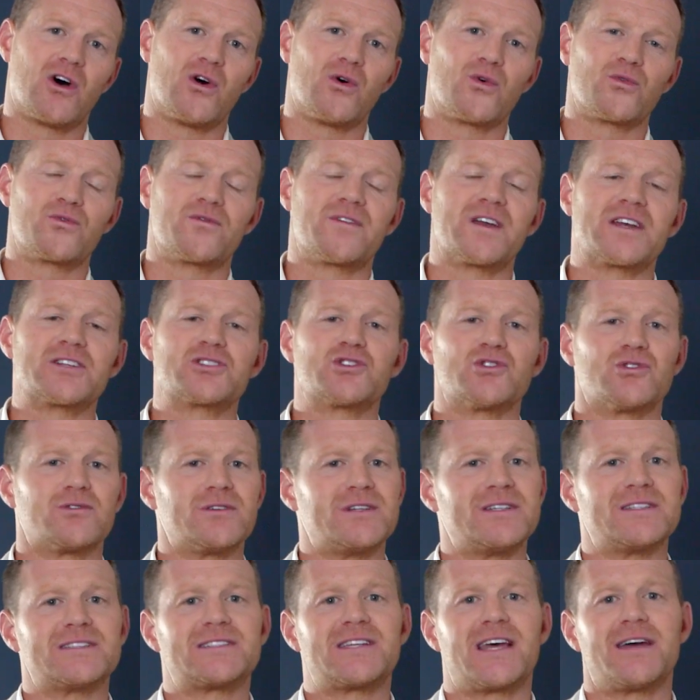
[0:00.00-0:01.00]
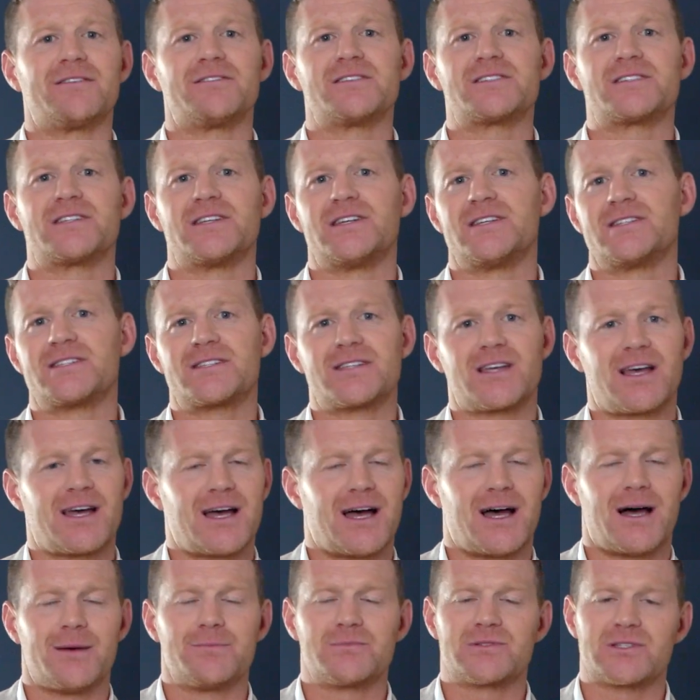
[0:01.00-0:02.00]
Old Victorian terraces,
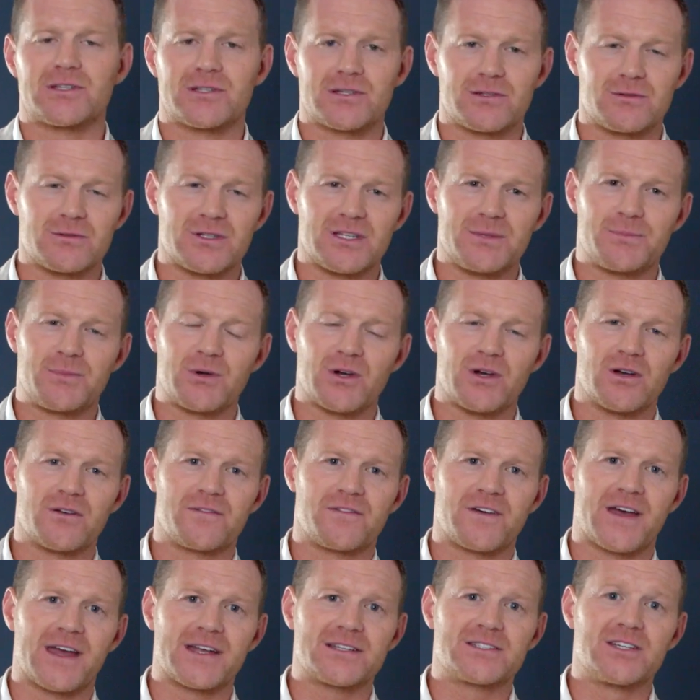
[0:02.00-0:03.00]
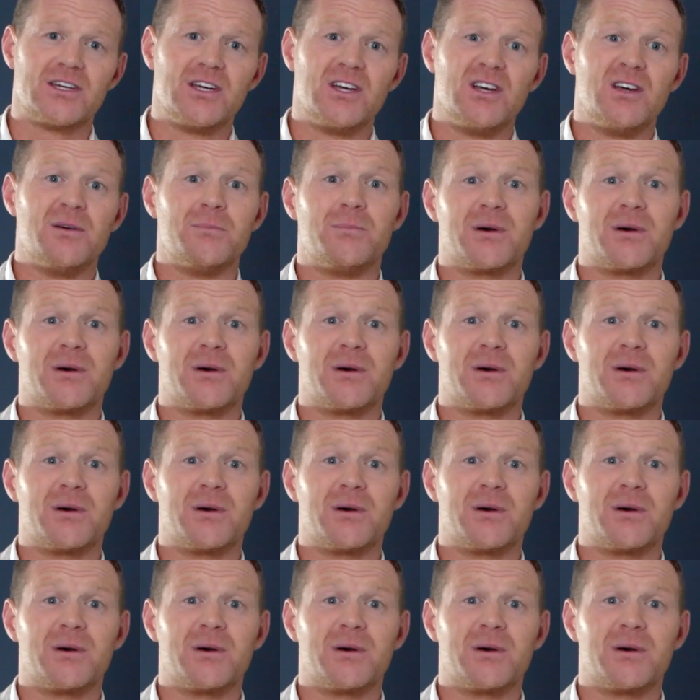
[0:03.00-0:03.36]
absolutely perfect.